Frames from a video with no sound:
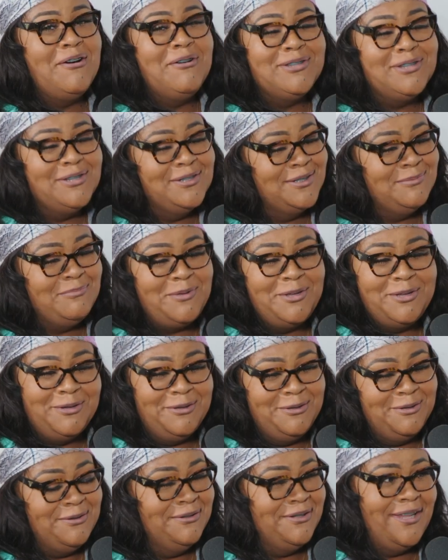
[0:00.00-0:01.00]
little
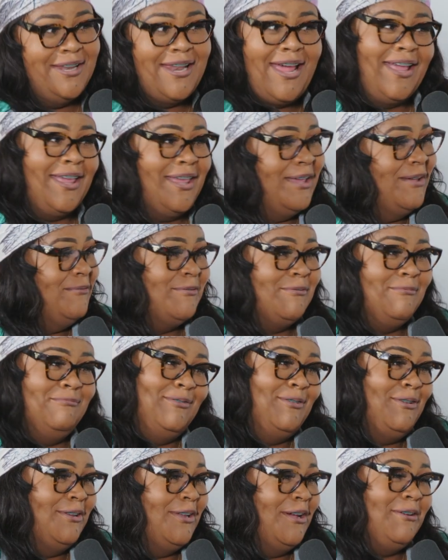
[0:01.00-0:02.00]
spill that I give them,
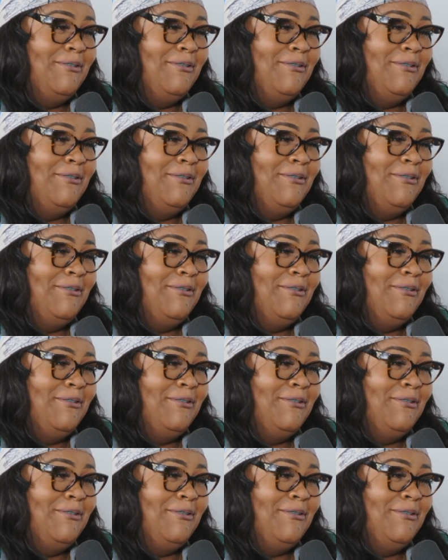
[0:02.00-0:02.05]
you know.